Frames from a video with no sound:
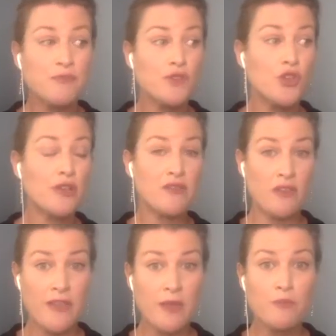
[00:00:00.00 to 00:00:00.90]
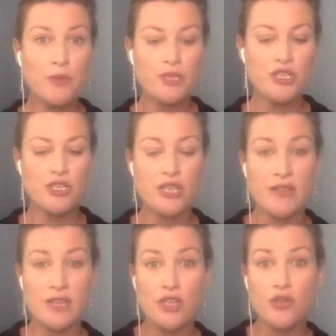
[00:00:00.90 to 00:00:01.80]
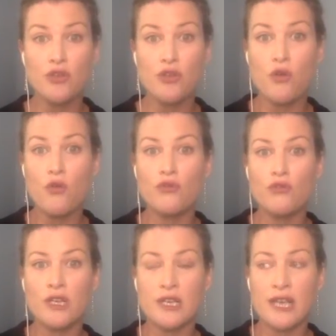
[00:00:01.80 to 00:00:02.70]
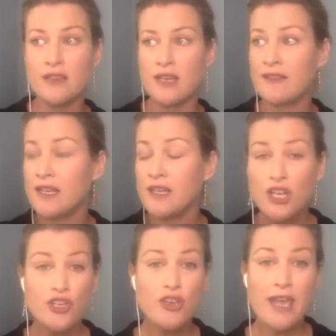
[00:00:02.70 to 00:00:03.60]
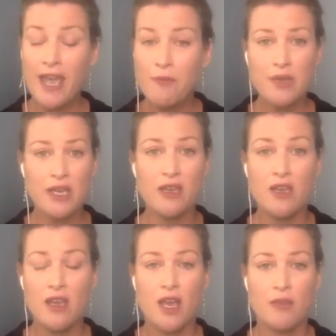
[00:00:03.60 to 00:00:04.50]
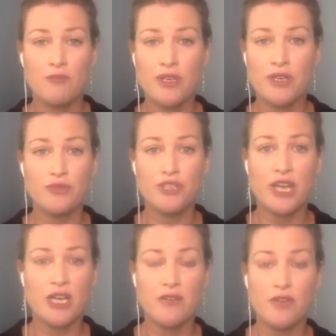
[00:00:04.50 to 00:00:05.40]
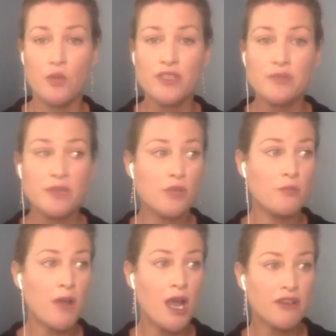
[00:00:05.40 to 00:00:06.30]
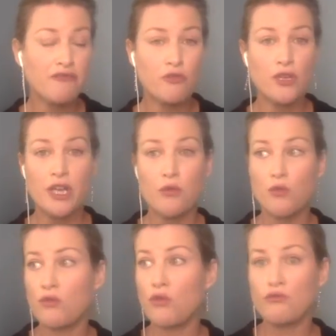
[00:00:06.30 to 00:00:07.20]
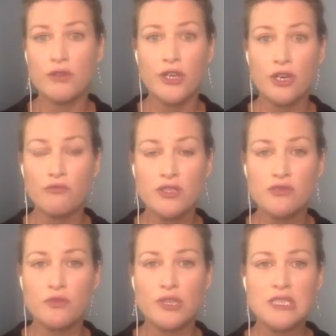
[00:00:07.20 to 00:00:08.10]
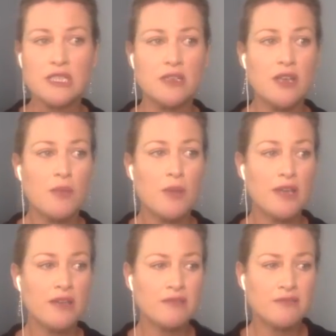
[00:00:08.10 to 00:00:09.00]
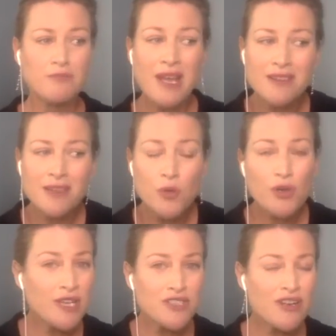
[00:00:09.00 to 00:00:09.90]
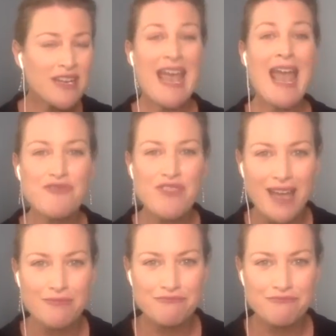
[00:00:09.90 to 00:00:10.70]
you're giving them permission, and then you can all grow together. And then you can be uh, Brendan Burchard if you want to be, or Marie Forleo, or, or you know, Russell Brunson. But but the world does already have that.